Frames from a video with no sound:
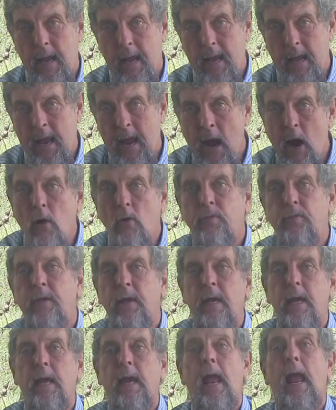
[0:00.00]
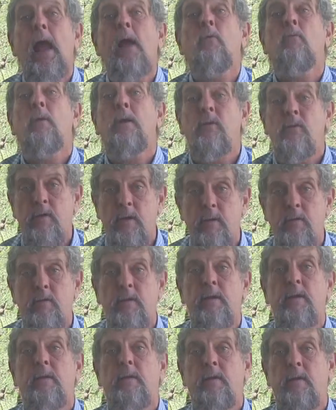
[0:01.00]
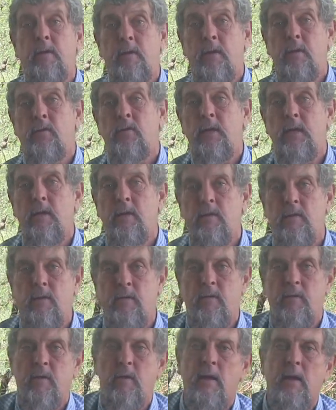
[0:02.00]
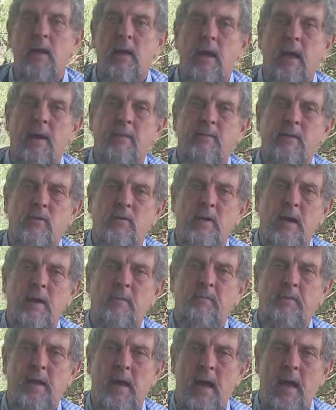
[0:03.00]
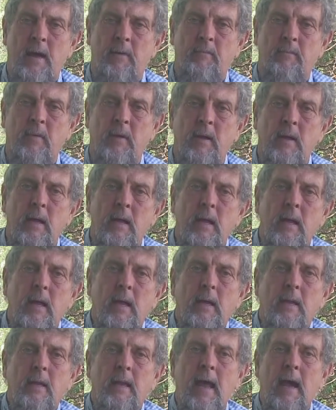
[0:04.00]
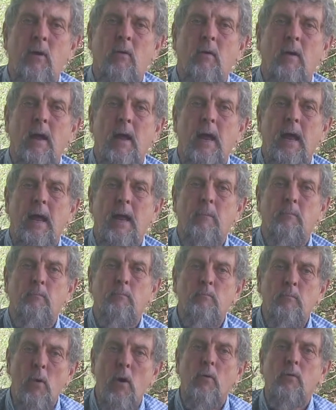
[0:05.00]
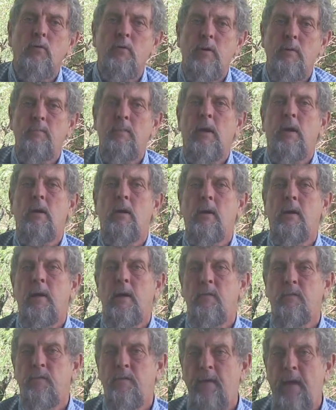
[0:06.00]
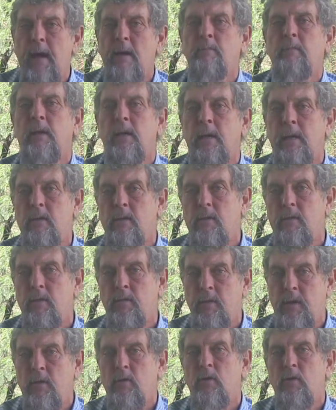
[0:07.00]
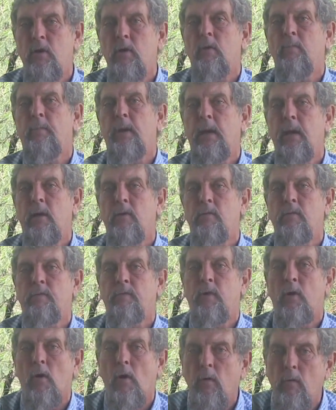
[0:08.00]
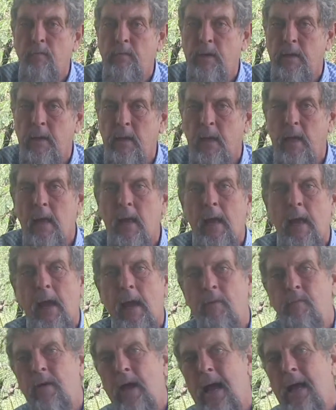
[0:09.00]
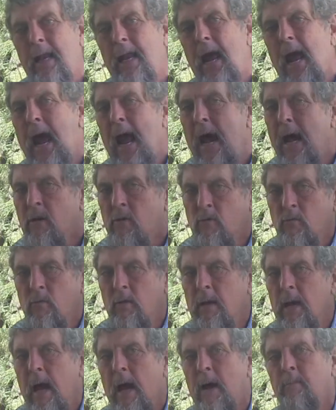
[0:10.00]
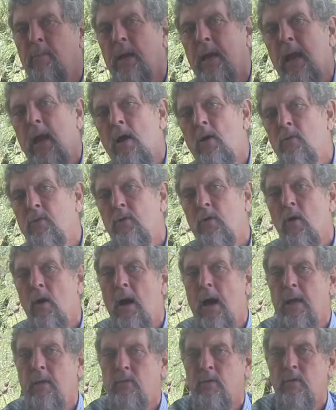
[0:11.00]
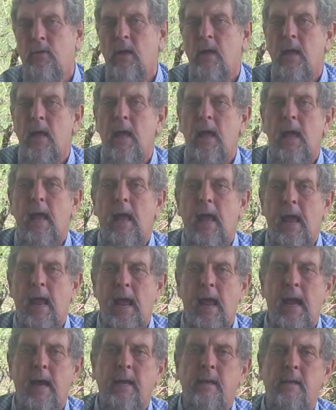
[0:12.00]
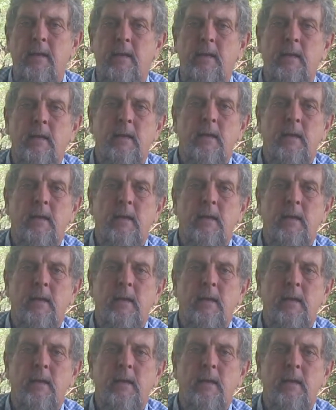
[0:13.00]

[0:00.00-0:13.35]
healthy and resistant to diseases at the same time. Now, most American families this year, because of COVID, have had astronomical health costs and